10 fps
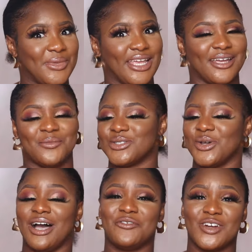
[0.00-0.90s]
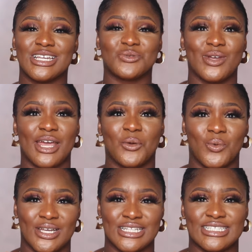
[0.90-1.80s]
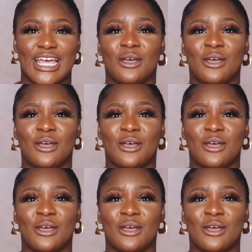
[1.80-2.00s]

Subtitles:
Yeah, so at first when I went,